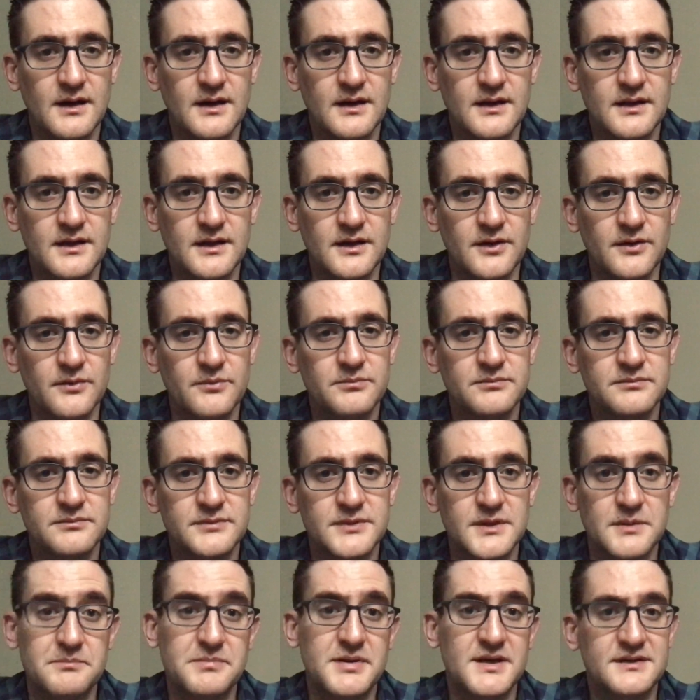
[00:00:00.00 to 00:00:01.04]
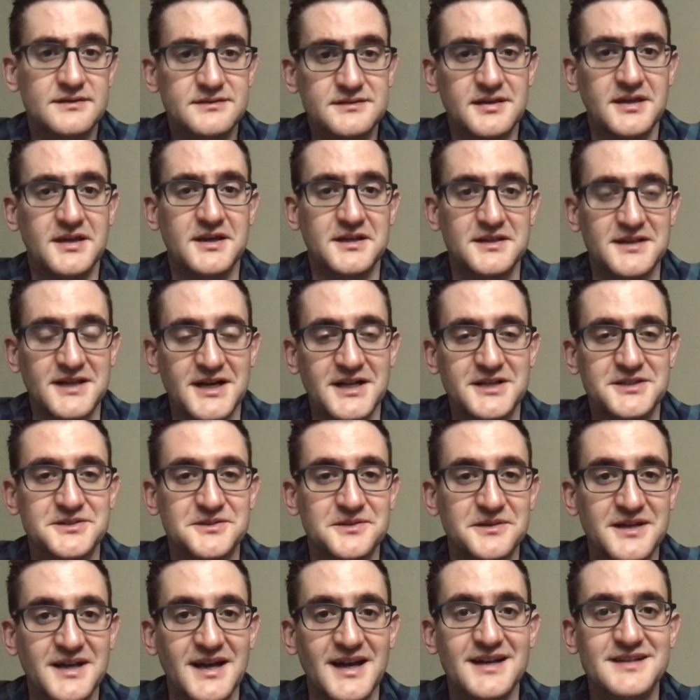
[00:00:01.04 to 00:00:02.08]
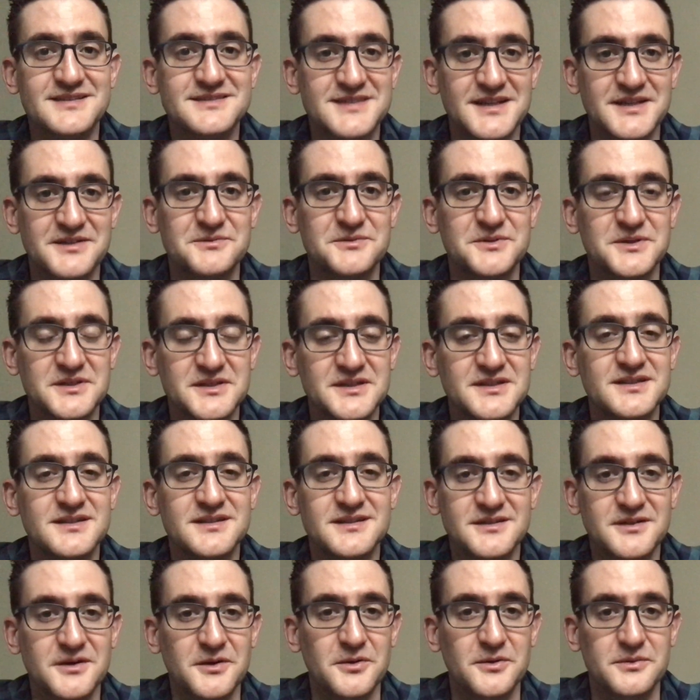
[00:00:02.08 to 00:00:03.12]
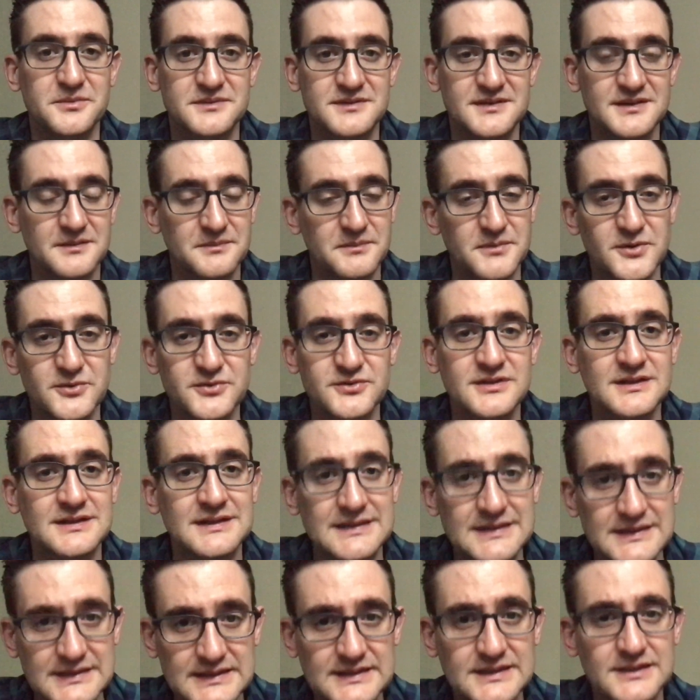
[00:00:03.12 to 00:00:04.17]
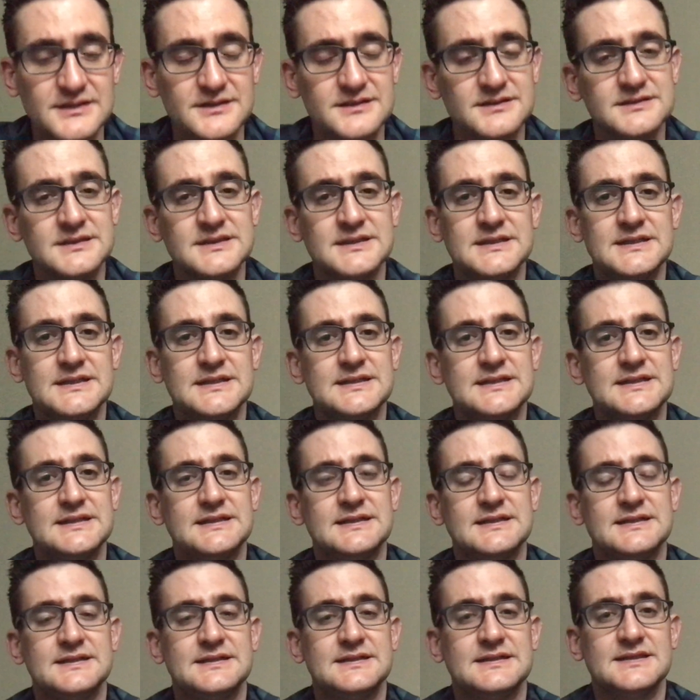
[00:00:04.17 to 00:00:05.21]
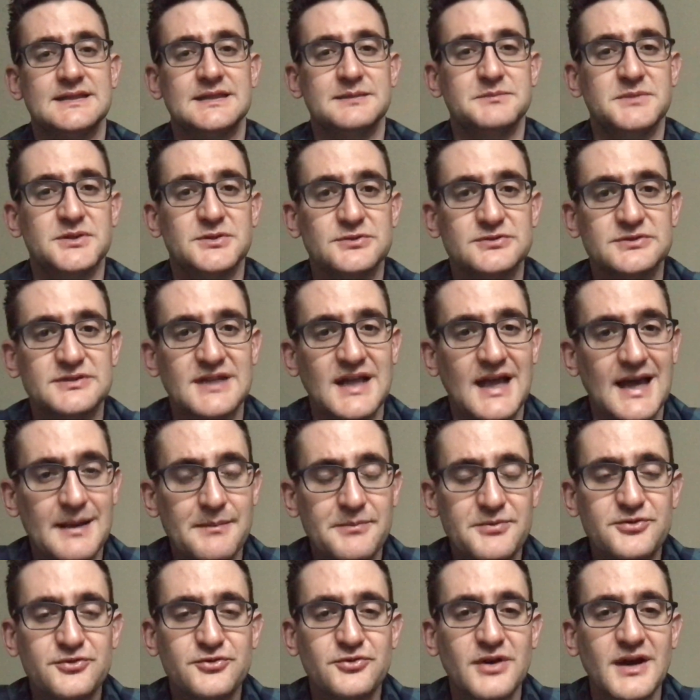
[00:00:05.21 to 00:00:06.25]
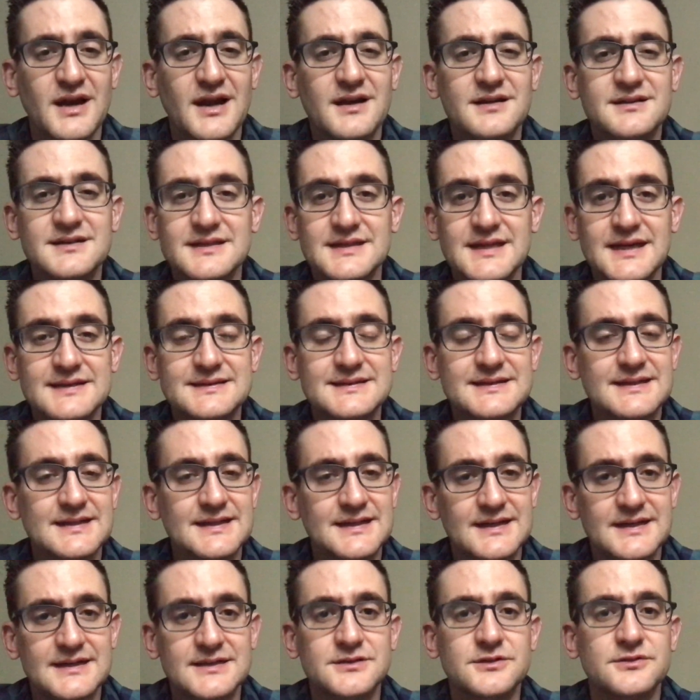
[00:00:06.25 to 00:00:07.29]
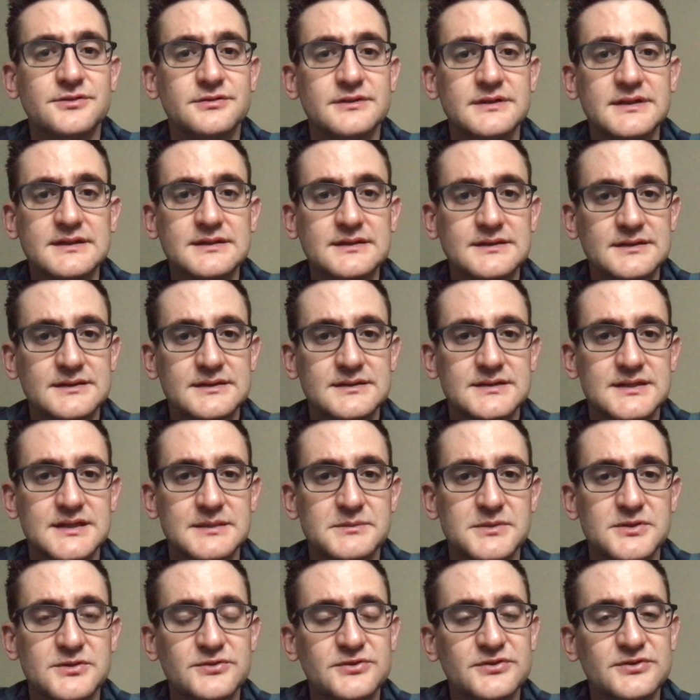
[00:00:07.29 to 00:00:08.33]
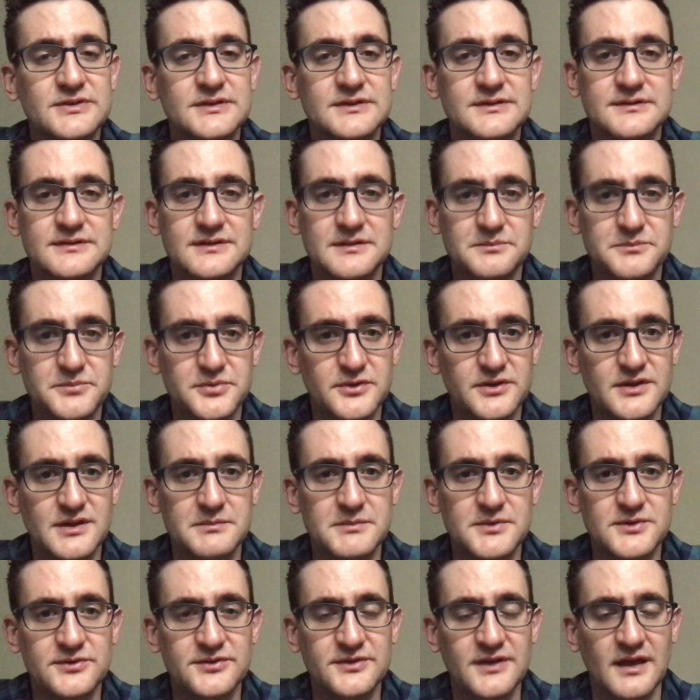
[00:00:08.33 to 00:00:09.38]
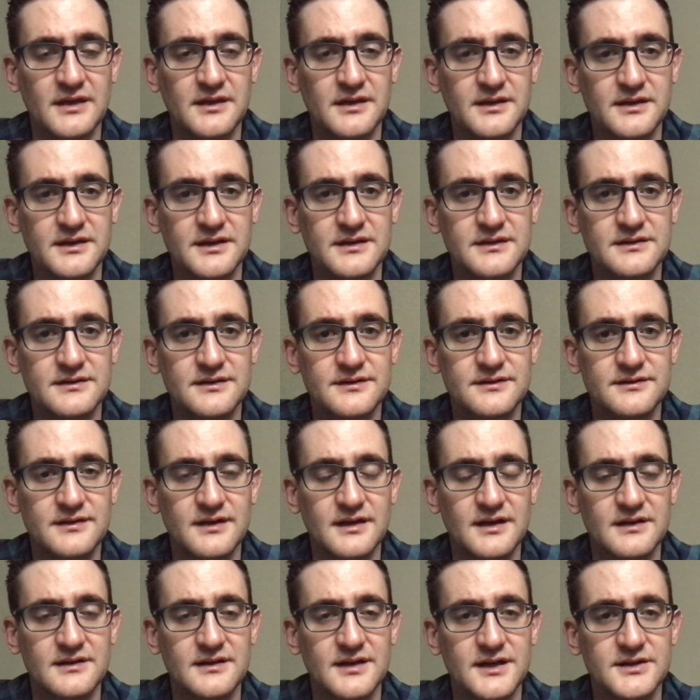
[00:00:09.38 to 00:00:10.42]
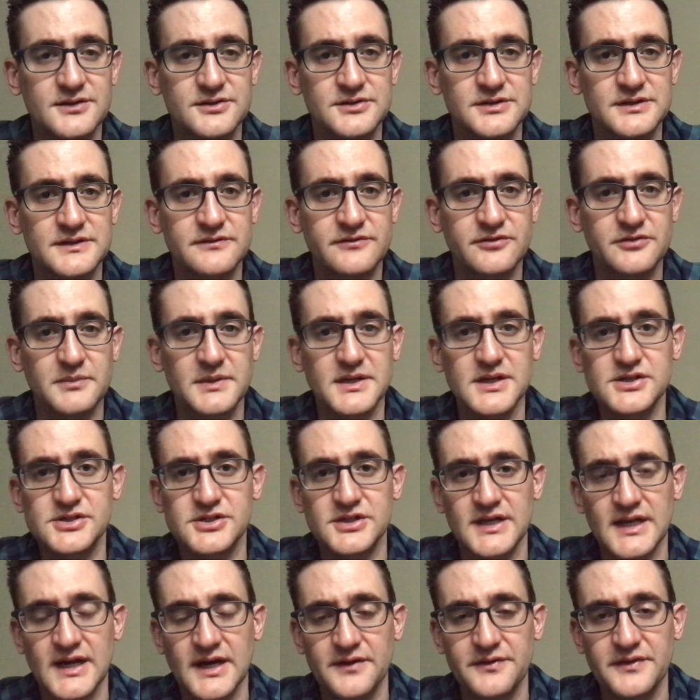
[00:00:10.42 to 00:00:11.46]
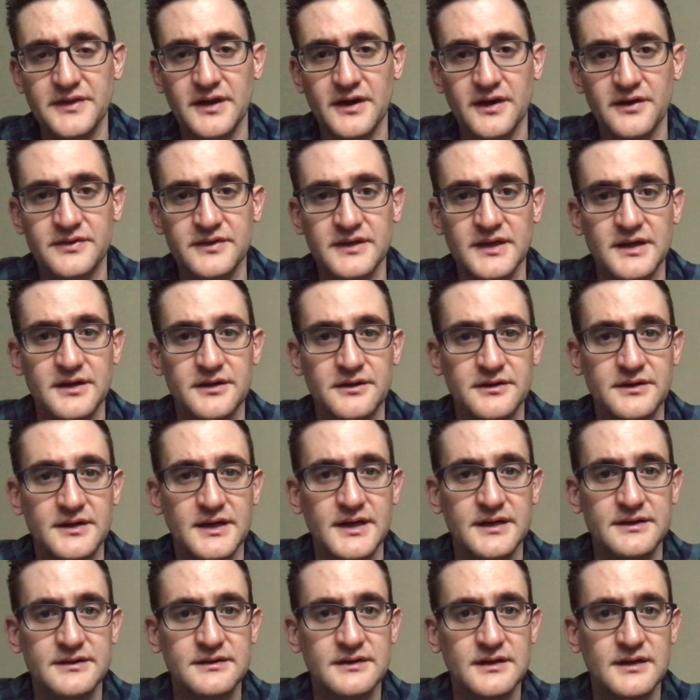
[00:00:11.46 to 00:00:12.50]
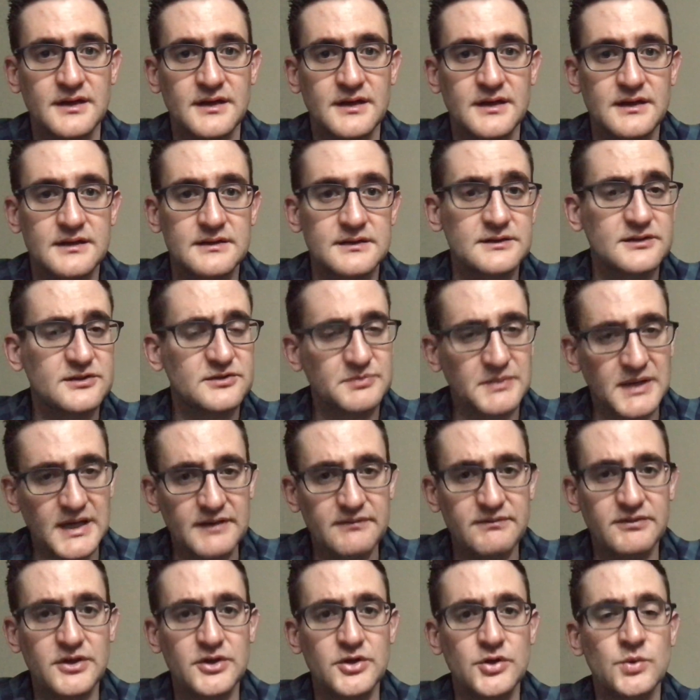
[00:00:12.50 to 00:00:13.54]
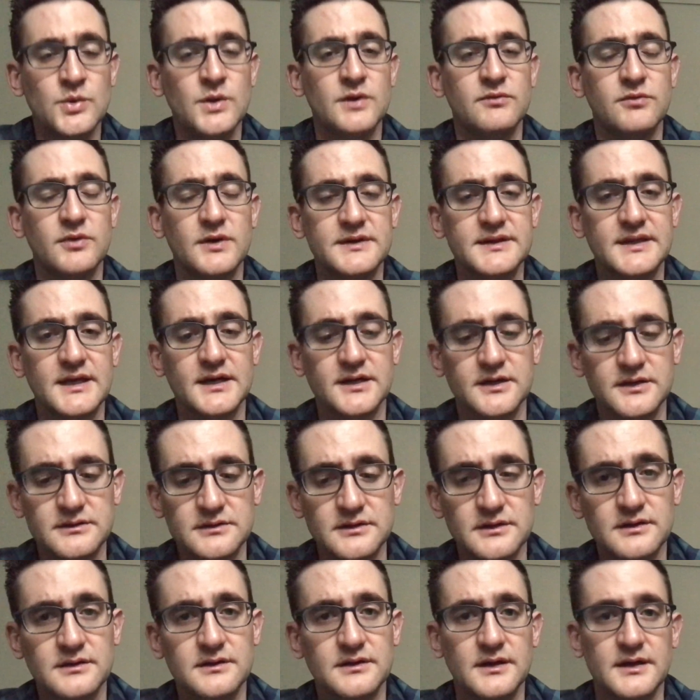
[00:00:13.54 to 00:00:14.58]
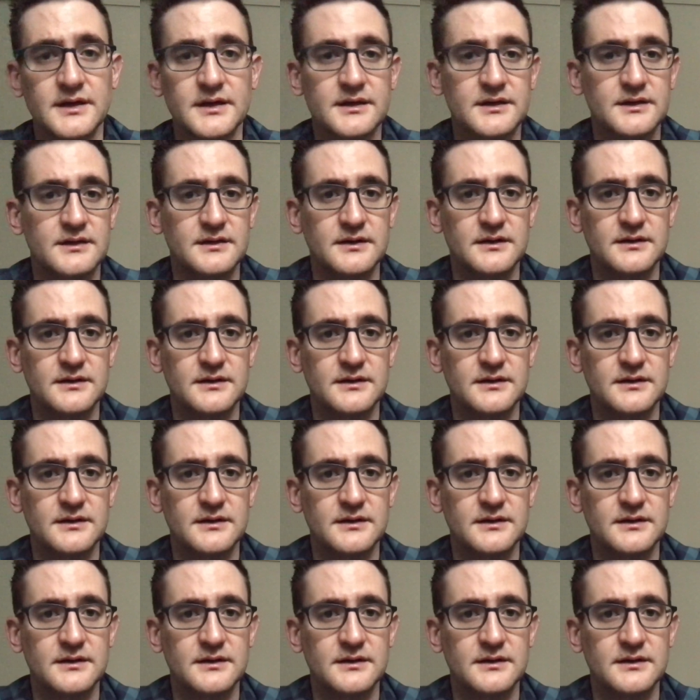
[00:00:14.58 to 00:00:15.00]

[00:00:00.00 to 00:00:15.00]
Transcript: the best psychological content, really, or the most clear, the most abstract yet concrete, the most simple, the most elegant psychological information out there on the internet, at least my view of what that could look like.